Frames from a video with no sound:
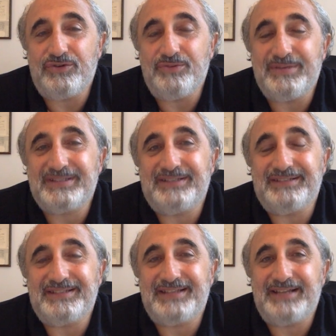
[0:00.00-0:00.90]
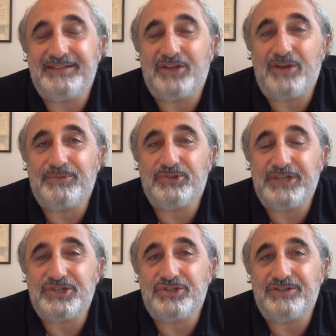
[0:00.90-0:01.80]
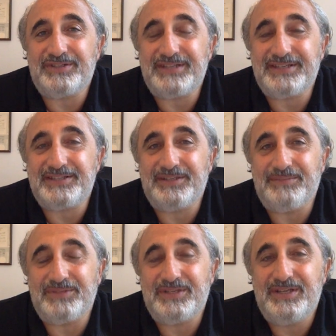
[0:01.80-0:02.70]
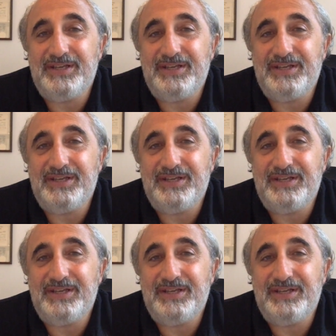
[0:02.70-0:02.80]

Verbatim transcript: you must understand the computational systems